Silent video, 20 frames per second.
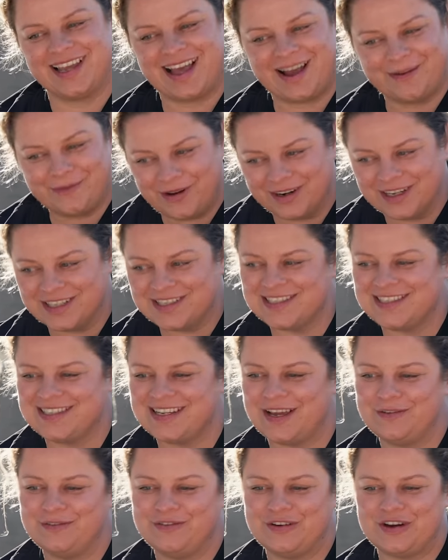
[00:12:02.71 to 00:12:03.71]
Like, I want it to
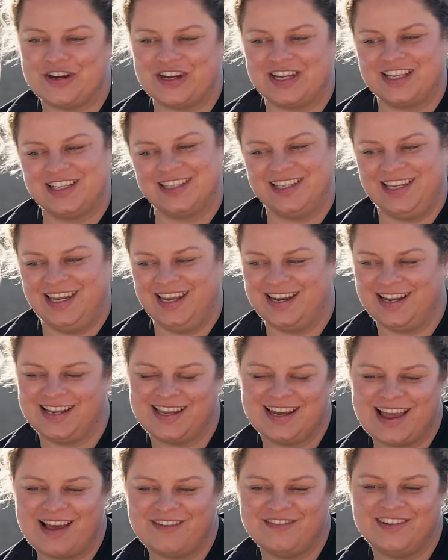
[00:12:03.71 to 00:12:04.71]
sound very clean. It
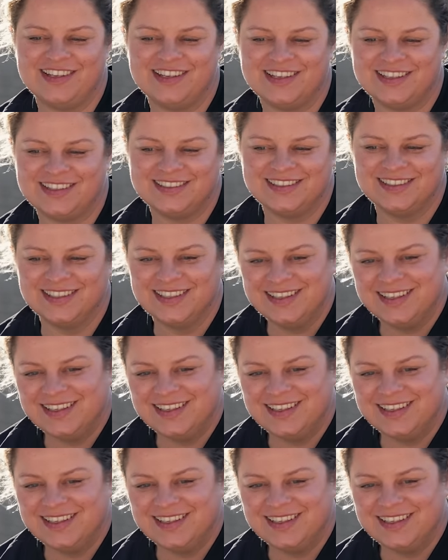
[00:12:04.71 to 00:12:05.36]
can have a little